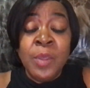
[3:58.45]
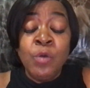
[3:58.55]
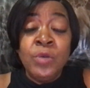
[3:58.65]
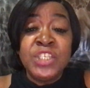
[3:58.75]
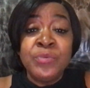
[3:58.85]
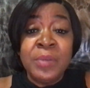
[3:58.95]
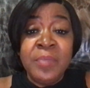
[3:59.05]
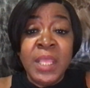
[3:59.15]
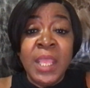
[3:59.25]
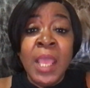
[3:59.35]
which would
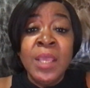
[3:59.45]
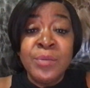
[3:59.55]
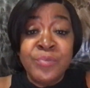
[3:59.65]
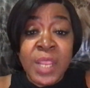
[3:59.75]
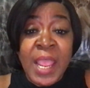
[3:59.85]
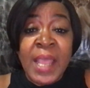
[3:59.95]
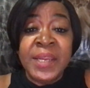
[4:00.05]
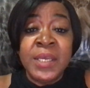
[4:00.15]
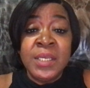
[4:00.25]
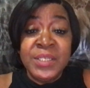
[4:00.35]
be
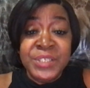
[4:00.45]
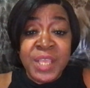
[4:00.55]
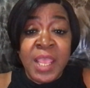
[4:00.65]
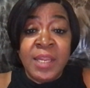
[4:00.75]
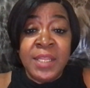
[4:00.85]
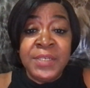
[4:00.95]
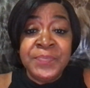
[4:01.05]
Breonna Taylor.